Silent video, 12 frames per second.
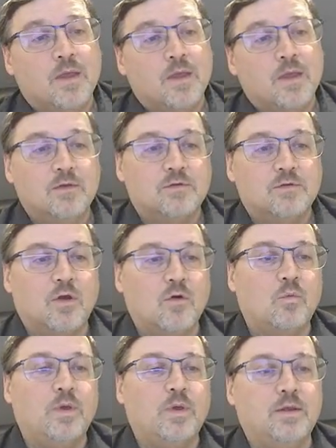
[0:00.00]
So
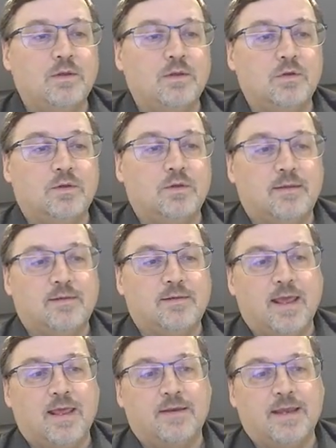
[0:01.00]
we
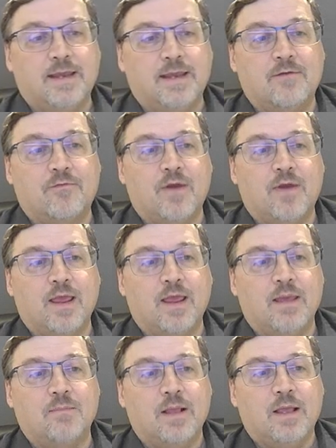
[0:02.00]
say the data frame,